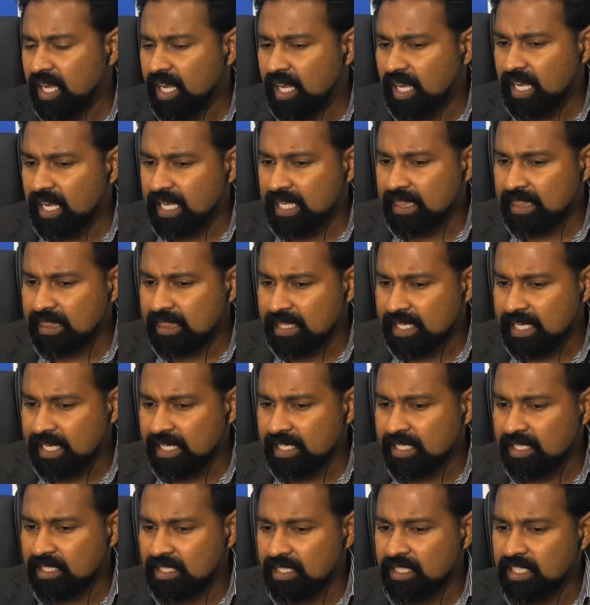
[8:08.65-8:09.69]
and
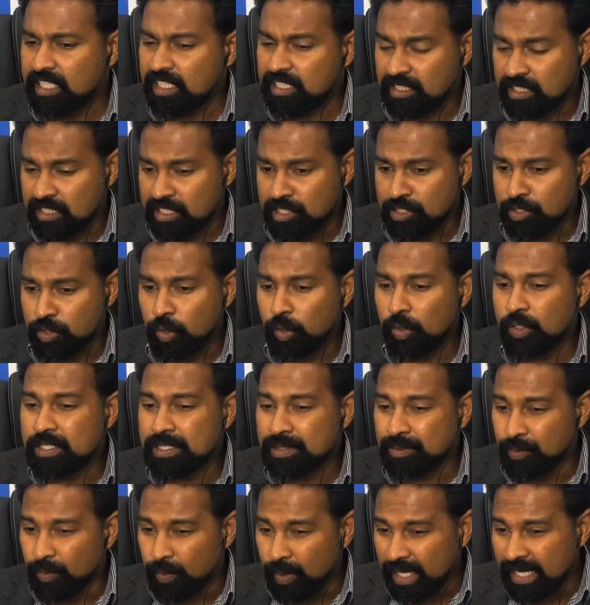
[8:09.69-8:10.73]
then it controls
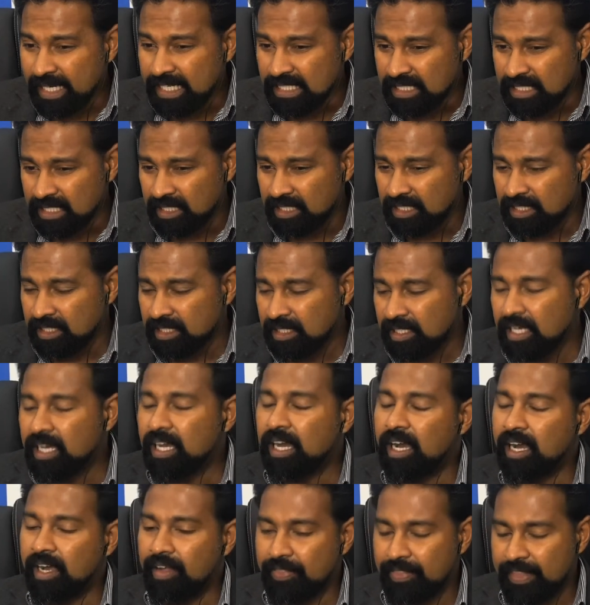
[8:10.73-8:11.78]
weight,
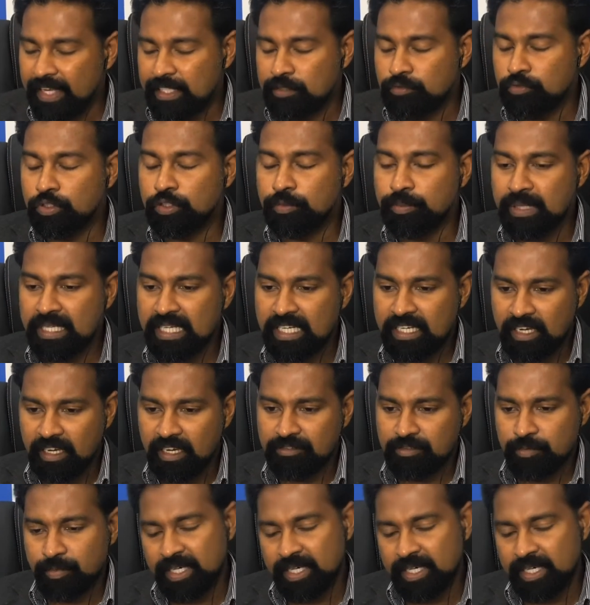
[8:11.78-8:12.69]
that would be enough.